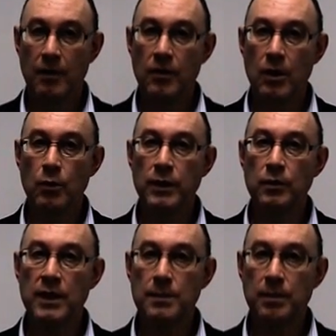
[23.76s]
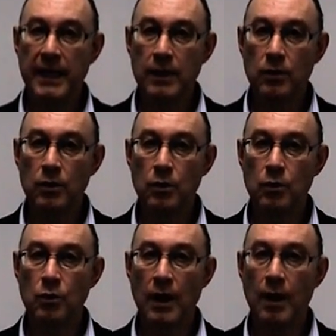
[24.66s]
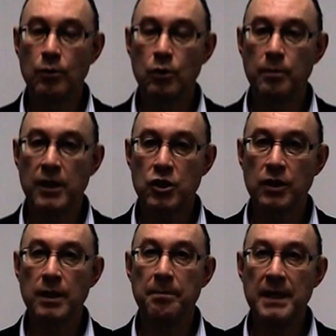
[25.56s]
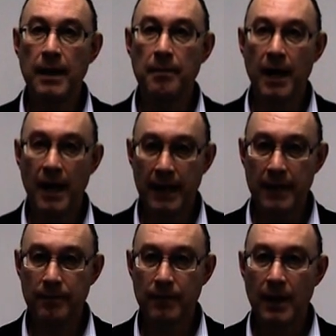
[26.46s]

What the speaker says: we are going to explain to you how to measure the BMI